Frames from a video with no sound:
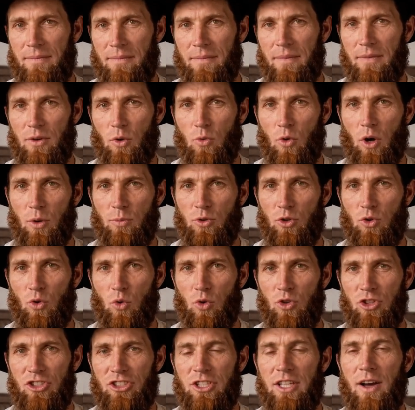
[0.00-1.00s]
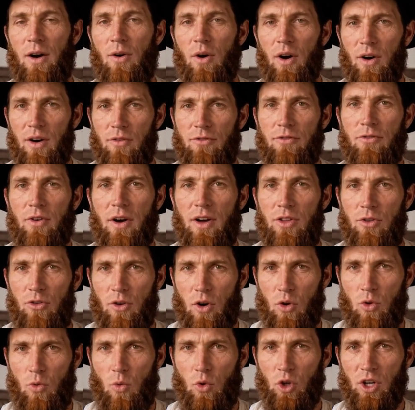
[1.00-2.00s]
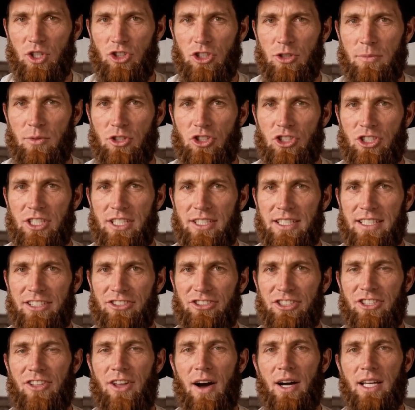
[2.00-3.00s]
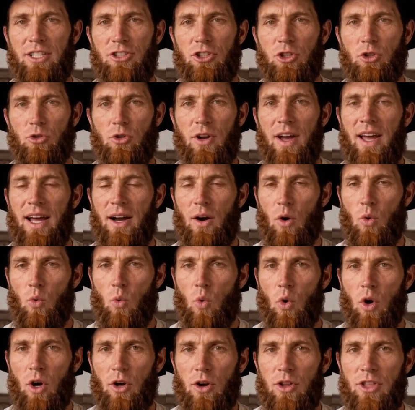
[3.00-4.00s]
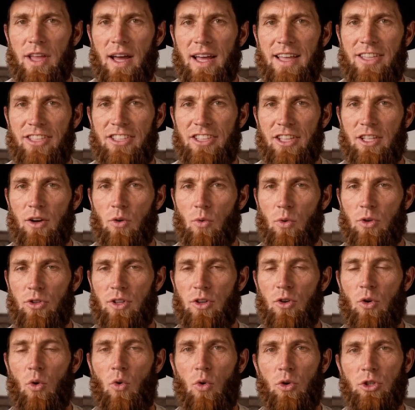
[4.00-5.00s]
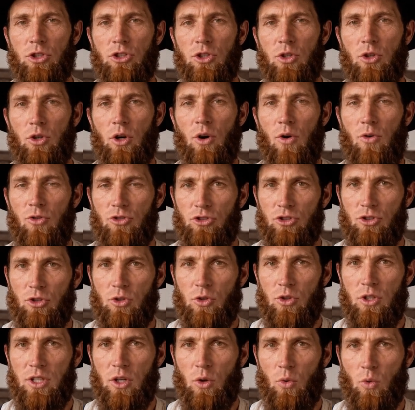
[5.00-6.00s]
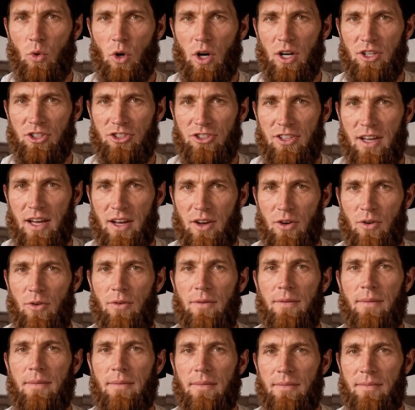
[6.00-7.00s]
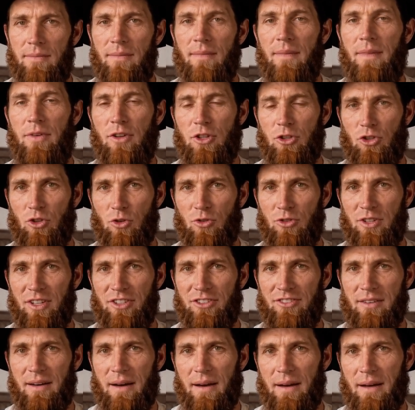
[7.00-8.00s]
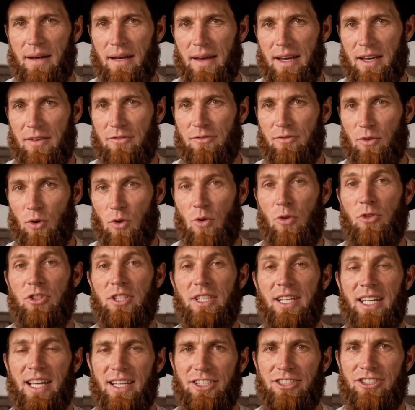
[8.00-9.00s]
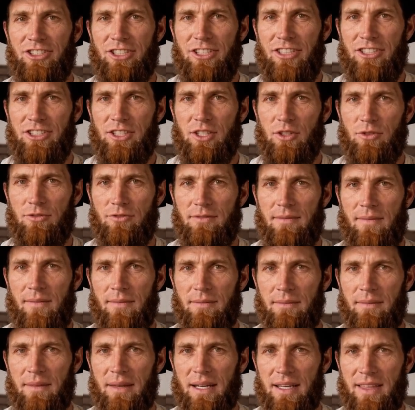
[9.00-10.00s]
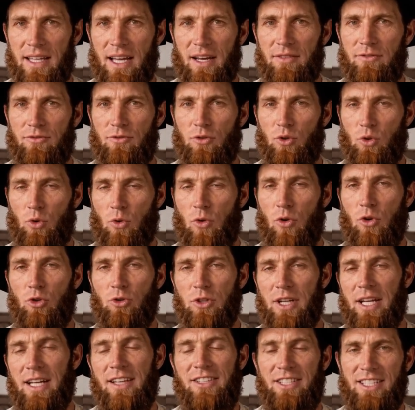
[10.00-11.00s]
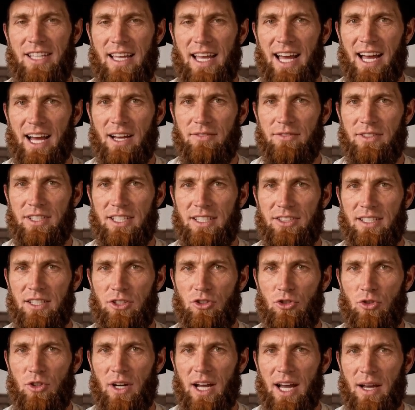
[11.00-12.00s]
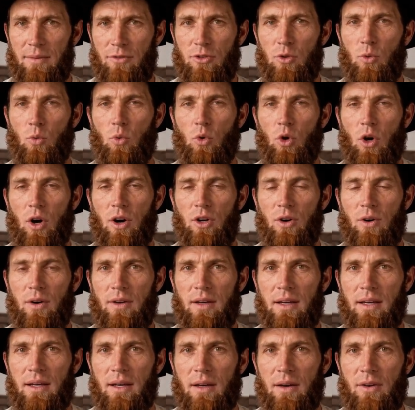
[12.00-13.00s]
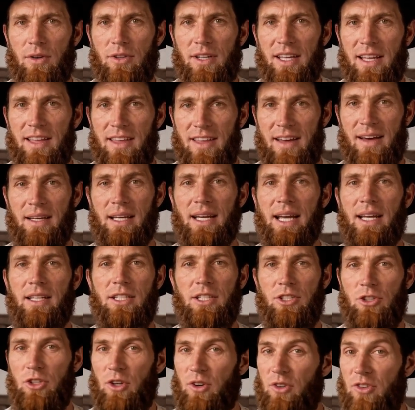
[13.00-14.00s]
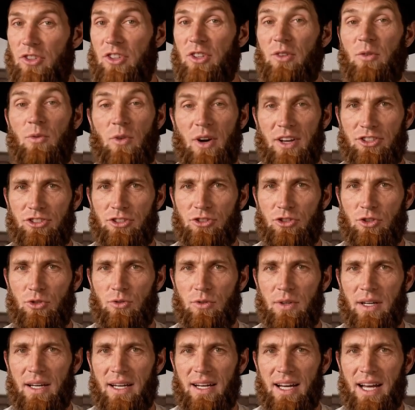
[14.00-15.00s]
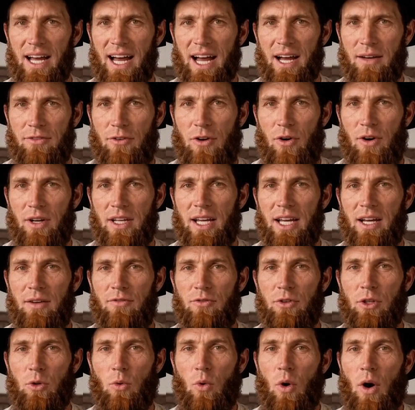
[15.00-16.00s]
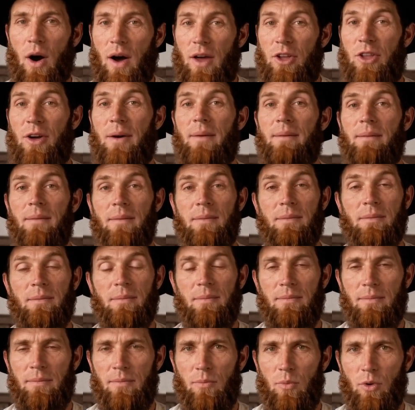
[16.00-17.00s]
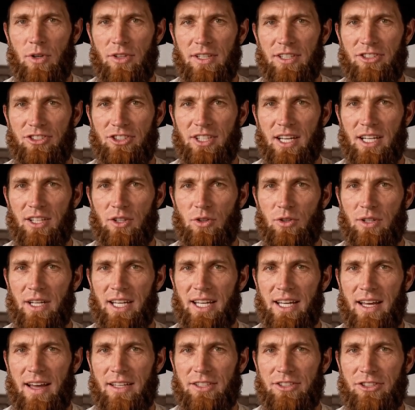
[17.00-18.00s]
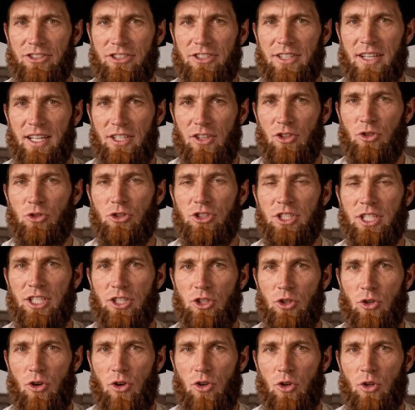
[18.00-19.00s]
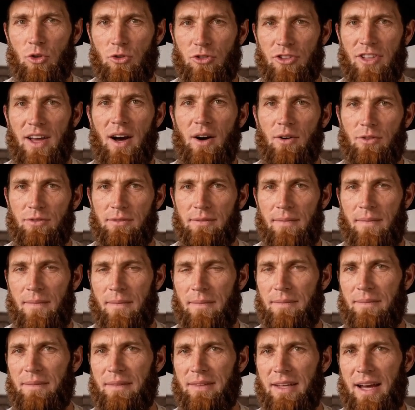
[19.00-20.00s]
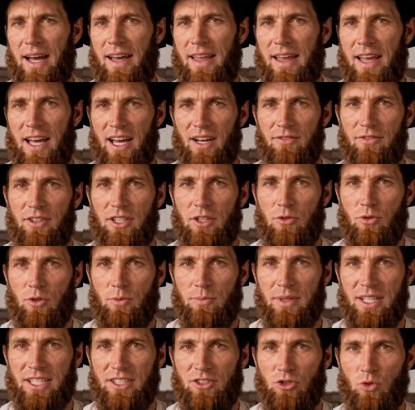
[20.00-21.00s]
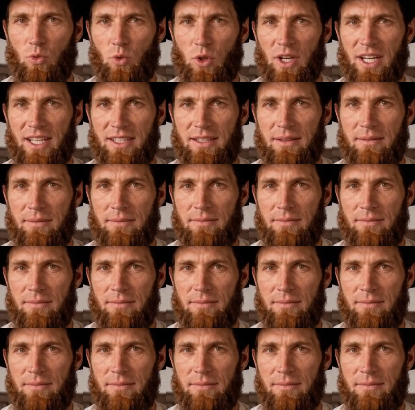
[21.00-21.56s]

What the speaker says: The rubber door seal on a front-load washing machine is designed to create a watertight seal when the door is closed during a wash cycle. To do this, it folds against itself, and that fold creates a cavity that traps water, lint, and detergent residue after every wash. When the cycle ends and you take your clothes out, that cavity remains wet.